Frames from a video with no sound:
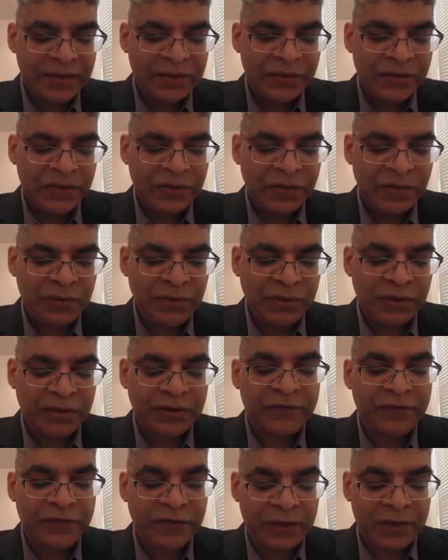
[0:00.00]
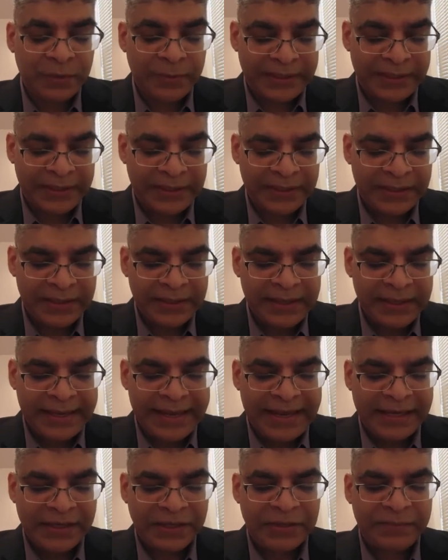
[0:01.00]
to look forward
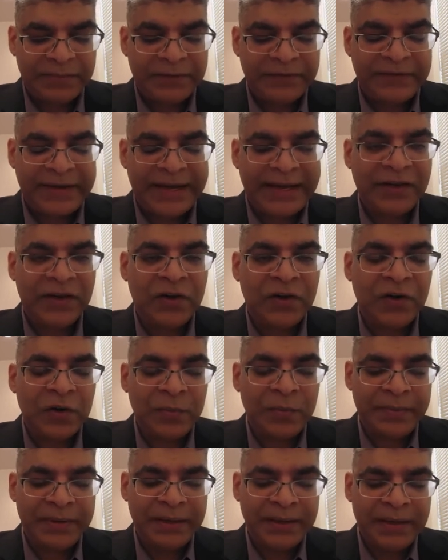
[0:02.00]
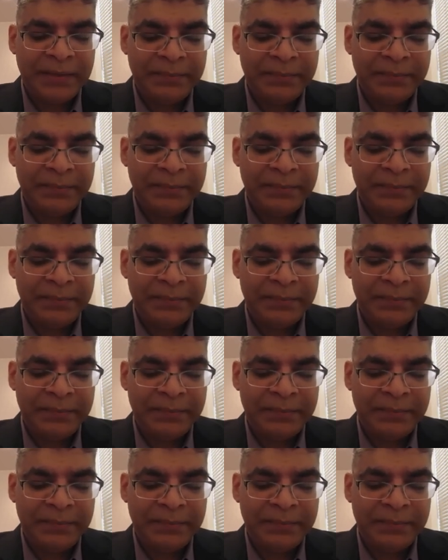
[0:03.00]
and to provide hope,